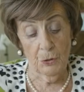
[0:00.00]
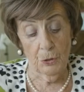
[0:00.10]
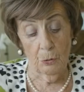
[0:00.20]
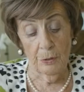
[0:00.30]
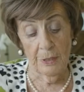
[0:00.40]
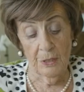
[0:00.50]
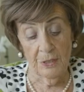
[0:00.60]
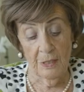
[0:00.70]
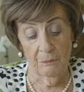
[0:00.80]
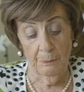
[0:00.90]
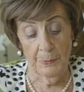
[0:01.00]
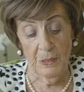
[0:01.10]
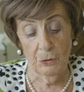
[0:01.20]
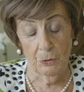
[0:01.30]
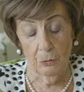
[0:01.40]
historians have
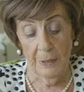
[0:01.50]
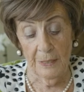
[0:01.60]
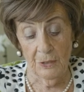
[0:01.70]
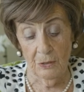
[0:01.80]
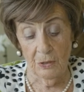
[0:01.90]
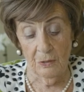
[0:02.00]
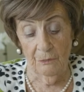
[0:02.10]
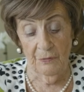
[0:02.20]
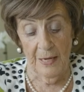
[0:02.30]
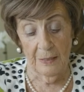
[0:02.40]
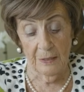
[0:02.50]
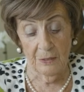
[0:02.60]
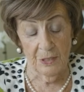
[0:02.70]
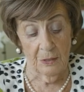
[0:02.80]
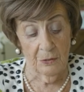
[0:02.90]
pieced together the
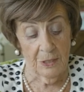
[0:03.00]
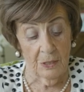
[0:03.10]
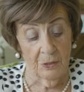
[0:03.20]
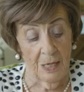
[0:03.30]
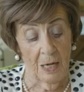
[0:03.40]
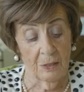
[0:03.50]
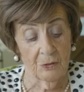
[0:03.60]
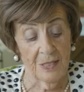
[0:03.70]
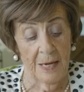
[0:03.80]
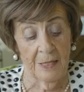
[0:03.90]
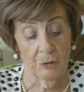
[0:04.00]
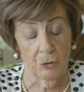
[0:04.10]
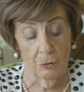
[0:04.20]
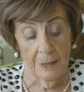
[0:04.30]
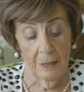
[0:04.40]
facts that the trucks
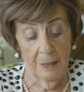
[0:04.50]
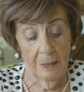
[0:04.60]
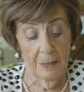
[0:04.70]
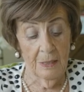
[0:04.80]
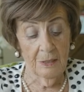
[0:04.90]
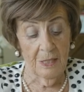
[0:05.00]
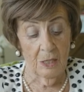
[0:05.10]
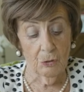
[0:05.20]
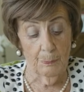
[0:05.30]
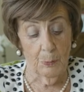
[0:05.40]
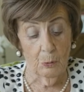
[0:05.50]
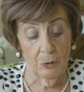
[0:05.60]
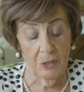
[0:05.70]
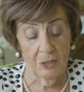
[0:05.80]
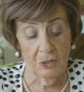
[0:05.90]
actually
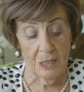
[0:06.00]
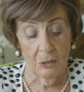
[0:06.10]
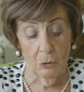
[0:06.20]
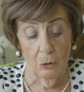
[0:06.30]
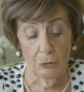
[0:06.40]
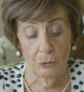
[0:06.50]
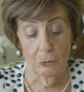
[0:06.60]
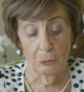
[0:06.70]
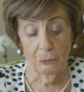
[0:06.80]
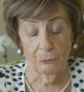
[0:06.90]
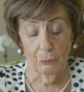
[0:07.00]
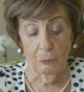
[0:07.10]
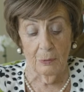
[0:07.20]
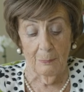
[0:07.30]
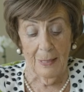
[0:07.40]
transported the non-useful
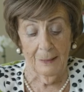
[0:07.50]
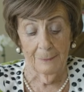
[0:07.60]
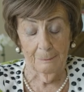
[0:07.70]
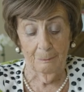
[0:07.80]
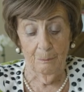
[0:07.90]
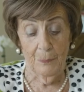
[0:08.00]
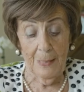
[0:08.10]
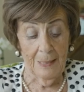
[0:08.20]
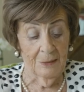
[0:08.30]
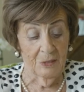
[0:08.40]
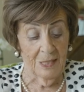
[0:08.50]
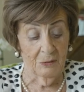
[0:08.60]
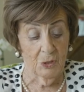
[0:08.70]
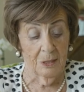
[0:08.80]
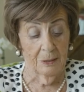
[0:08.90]
women and their
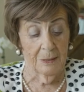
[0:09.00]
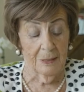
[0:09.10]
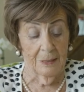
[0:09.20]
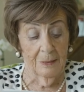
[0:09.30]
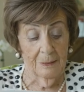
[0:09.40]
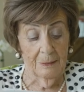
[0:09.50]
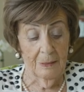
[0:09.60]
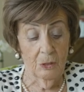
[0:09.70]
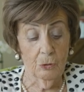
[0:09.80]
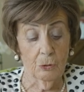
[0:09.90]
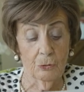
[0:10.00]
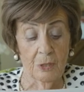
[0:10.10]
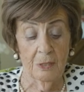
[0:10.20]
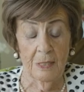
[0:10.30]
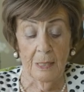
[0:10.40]
children to
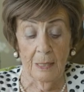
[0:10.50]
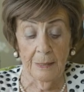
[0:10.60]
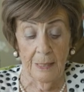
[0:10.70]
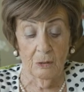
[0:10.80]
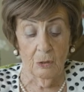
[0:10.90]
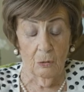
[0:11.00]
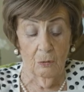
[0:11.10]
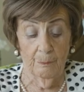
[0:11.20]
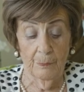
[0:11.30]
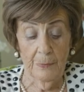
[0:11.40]
the Riga ghetto.